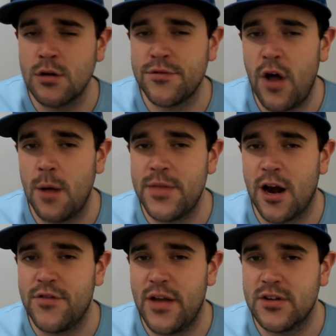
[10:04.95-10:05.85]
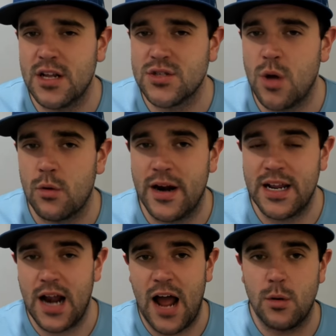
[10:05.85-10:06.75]
So follow up there if you haven't done so already.
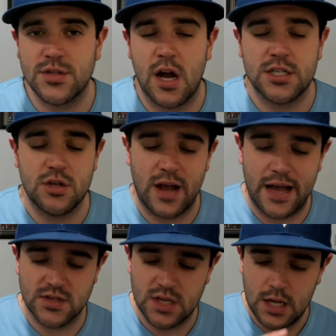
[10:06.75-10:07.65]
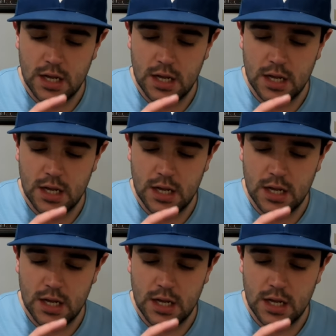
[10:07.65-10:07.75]
And I will talk to you guys